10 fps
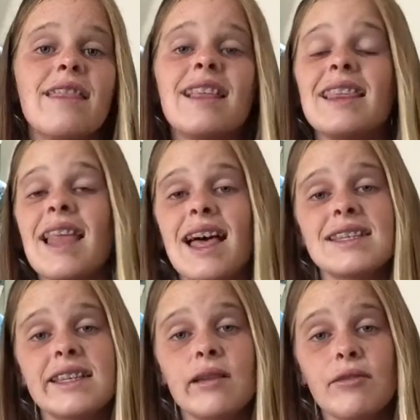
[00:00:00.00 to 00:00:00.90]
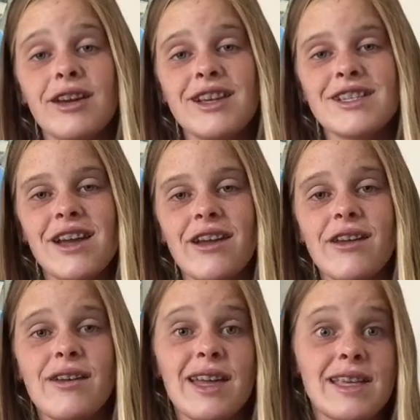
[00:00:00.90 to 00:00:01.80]
The last thing I'm going to show
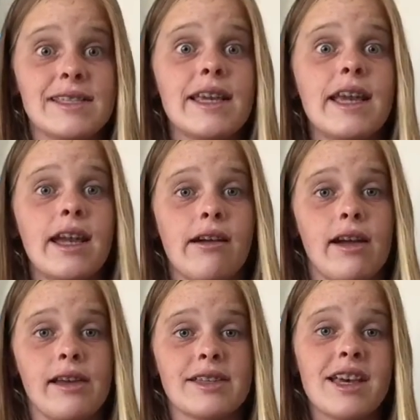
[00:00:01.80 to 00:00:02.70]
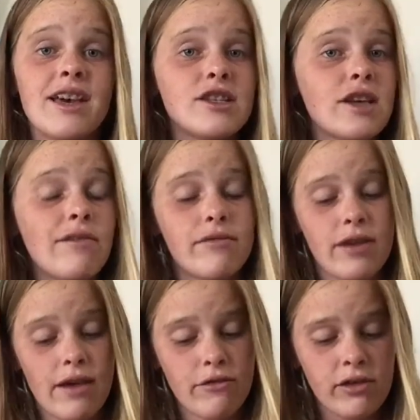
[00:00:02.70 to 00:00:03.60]
you is earrings. So I've
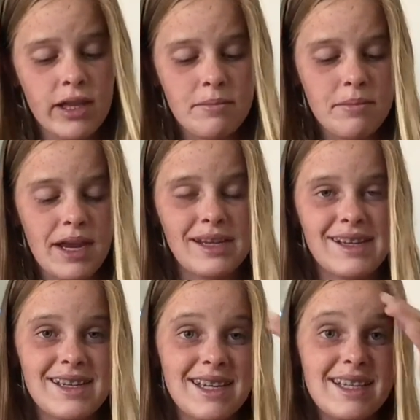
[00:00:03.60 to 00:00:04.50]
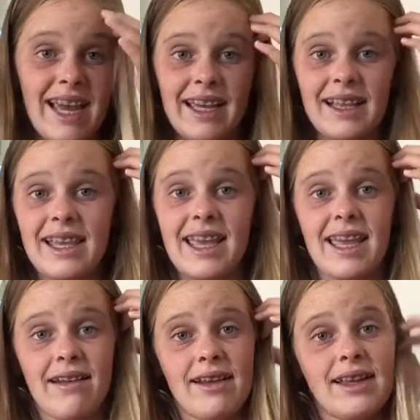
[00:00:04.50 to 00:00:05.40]
never really been into dangly
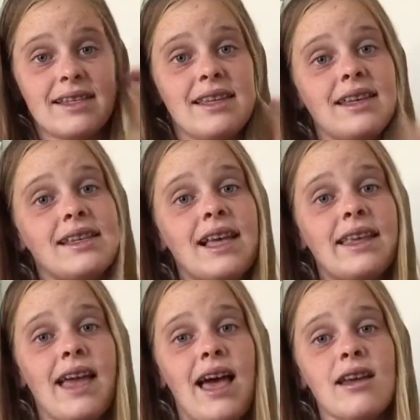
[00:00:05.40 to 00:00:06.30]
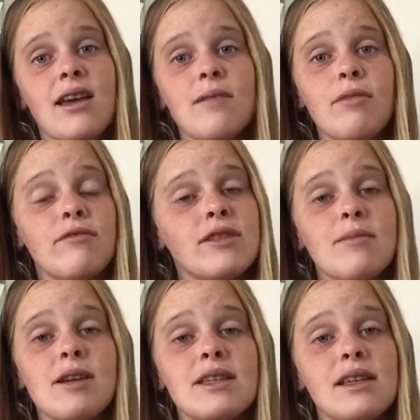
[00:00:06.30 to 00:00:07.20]
earrings and things like that, but for
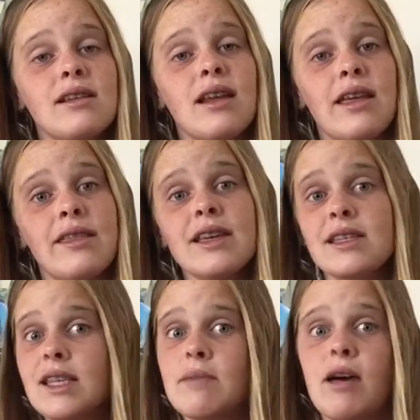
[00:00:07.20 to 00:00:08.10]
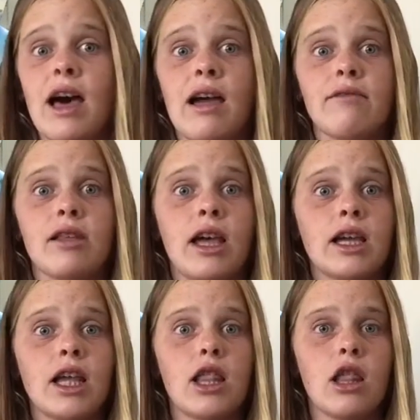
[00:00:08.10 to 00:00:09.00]
some reason, this summer I've
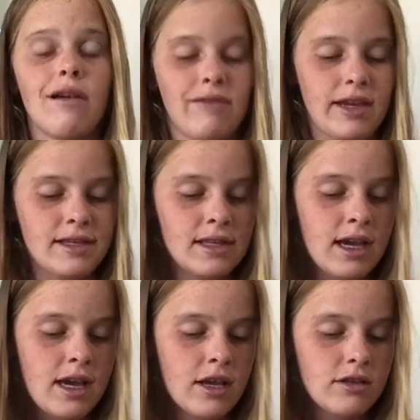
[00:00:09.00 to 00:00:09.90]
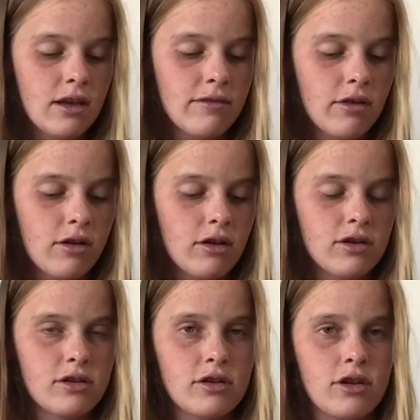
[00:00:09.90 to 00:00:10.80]
like loved these. So I've
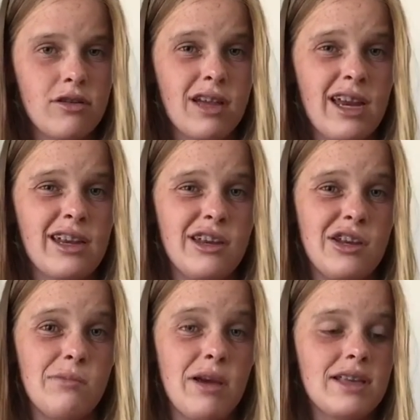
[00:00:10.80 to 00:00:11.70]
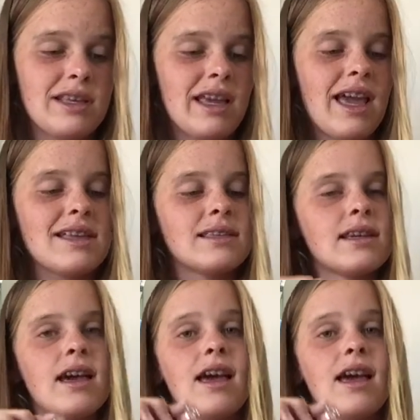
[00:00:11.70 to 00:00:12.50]
got two kind of new pairs, I guess.